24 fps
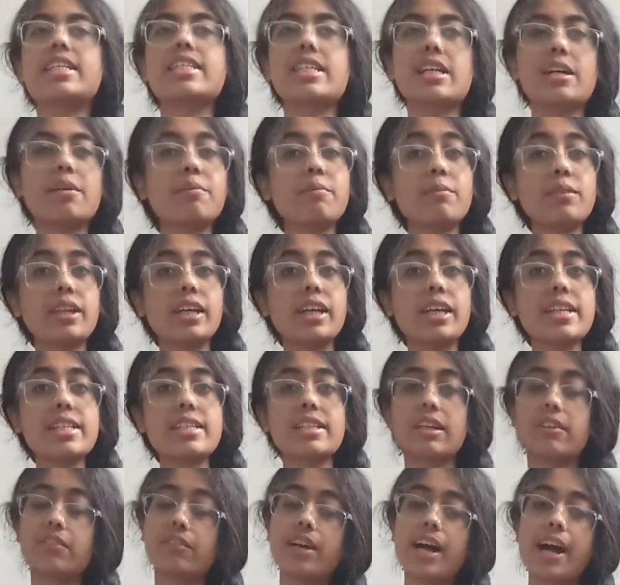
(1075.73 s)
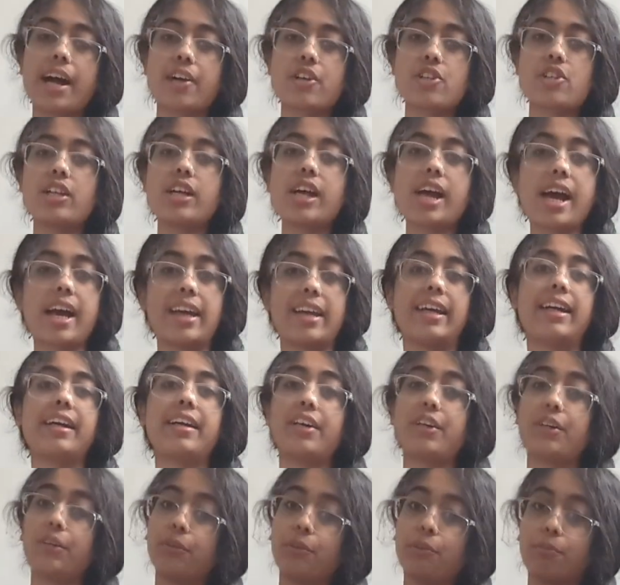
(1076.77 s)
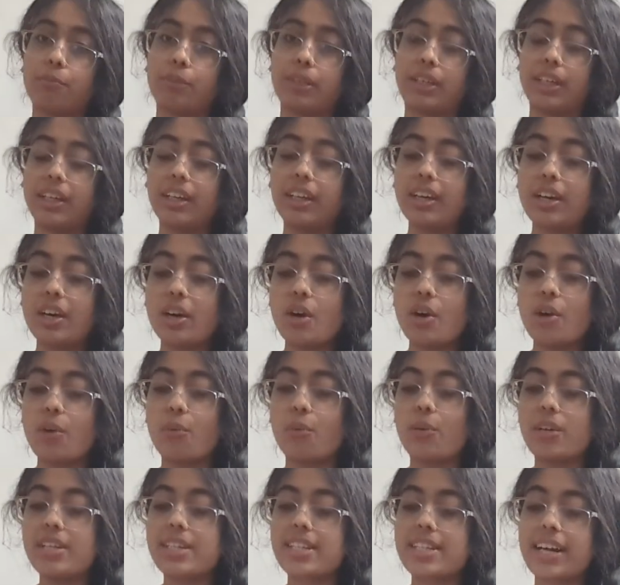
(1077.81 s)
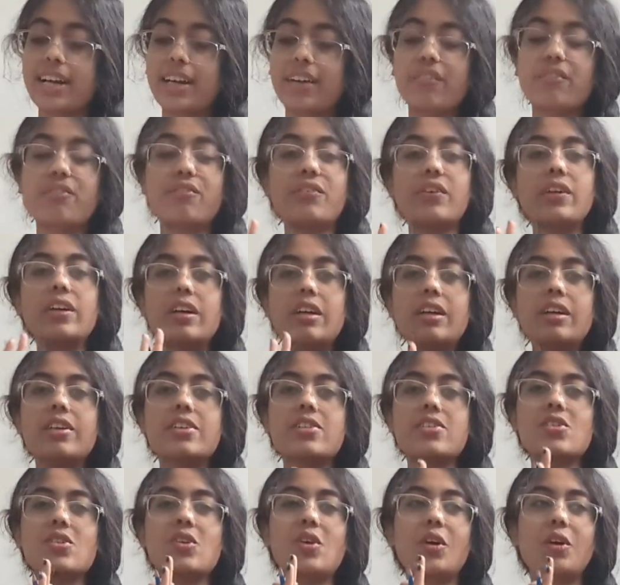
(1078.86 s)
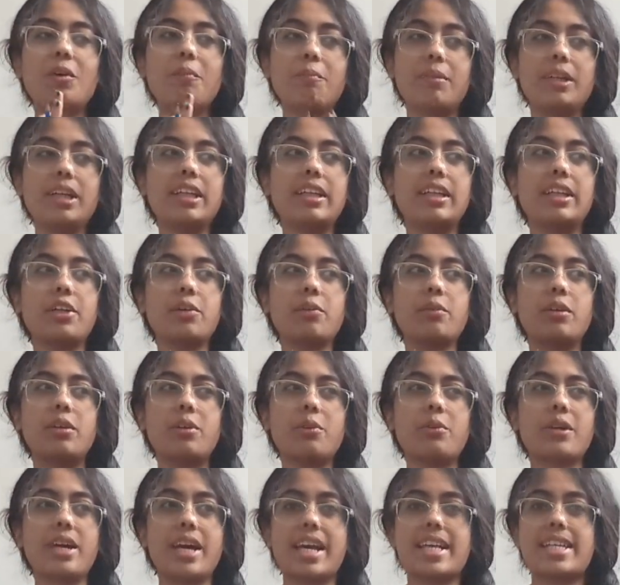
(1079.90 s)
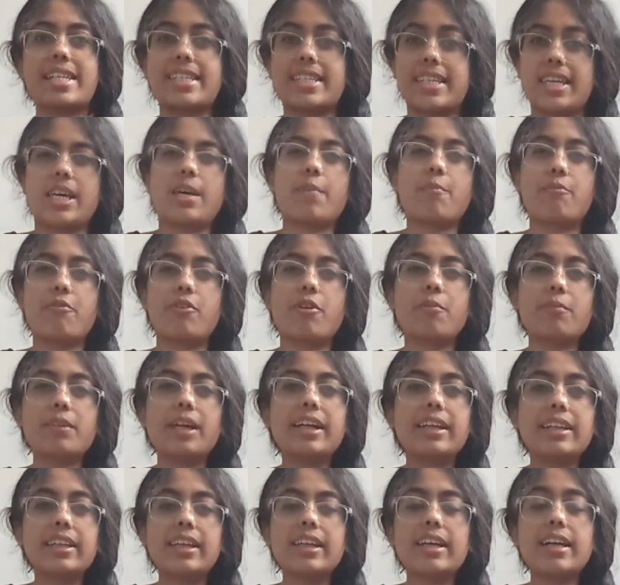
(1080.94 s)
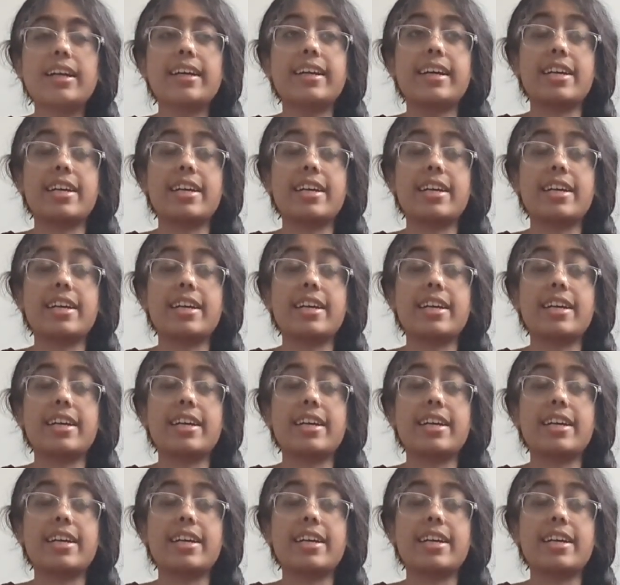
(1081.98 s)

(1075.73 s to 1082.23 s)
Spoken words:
Some things that were actually highlighted to me was that fear does not mean that you want to escape from that thing. It